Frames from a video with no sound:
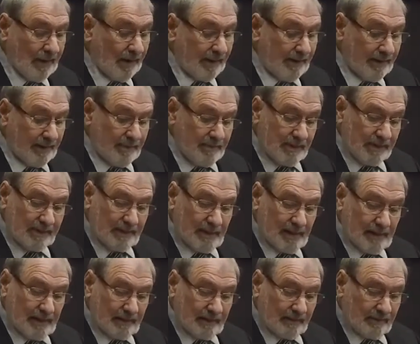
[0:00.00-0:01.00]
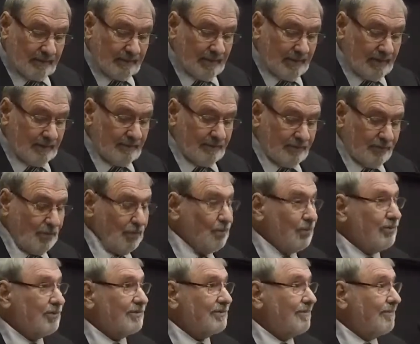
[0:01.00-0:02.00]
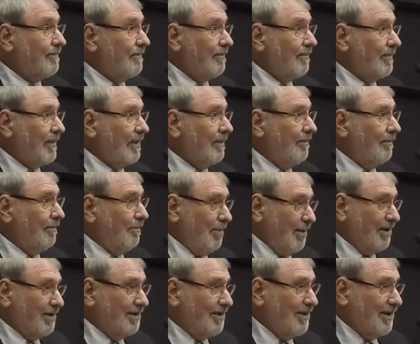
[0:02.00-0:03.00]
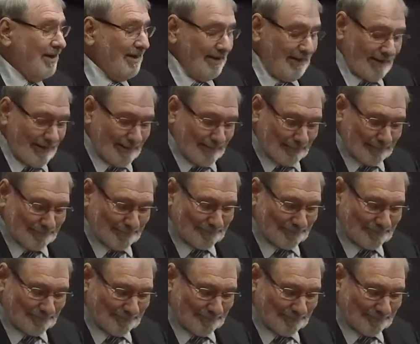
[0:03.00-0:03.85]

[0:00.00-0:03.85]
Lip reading: Melody McDonald, and, of course, Bud Kennedy.